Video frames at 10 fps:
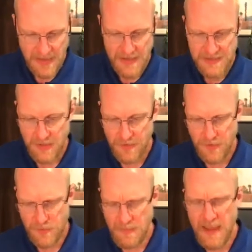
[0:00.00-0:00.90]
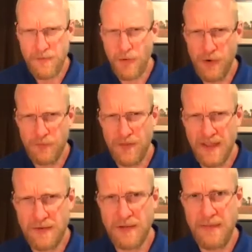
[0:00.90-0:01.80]
So you may have heard of the
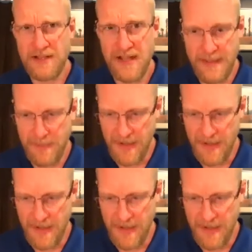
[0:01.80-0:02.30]
Gilgamesh epic.